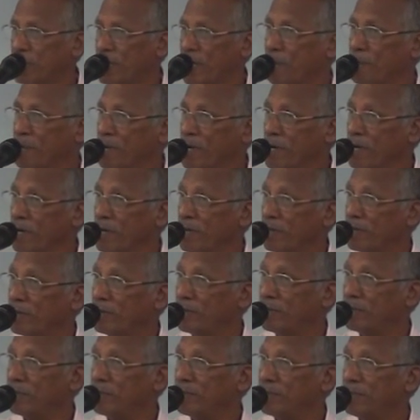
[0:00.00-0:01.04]
stumble?
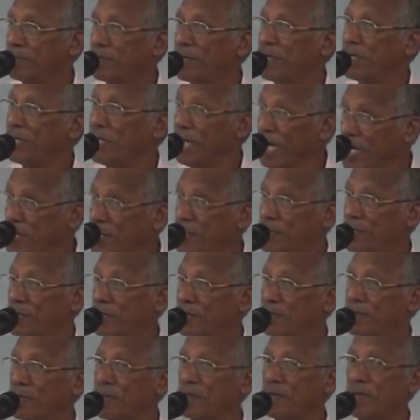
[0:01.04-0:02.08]

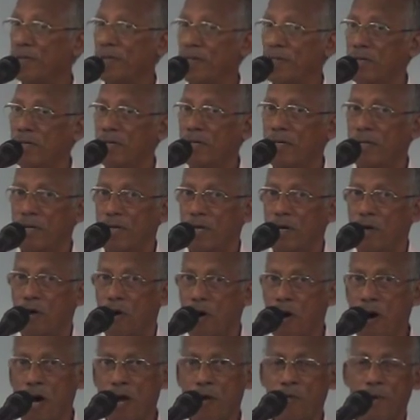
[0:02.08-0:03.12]
Yes.
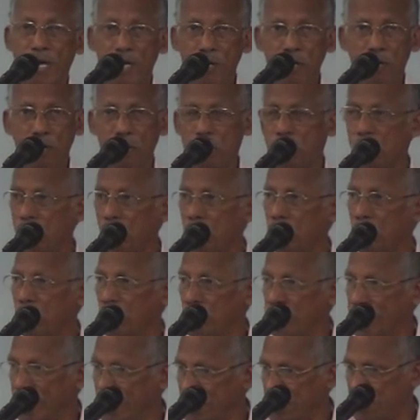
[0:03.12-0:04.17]
Or when you
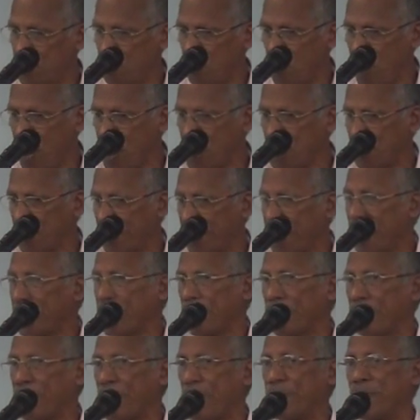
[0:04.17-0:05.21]
just want to get
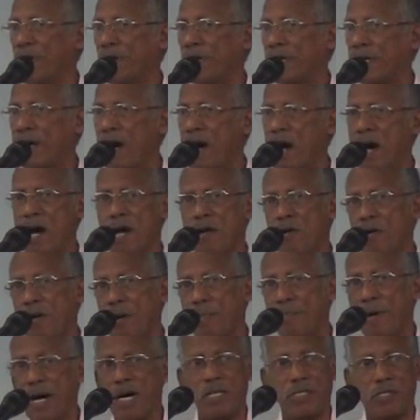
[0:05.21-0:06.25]
up from your car
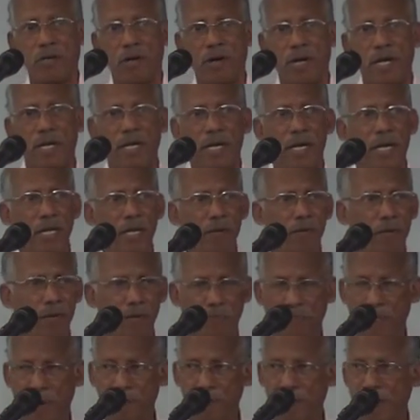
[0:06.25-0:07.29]
or bus or
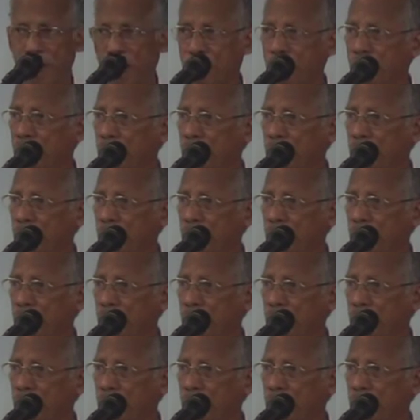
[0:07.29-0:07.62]
from where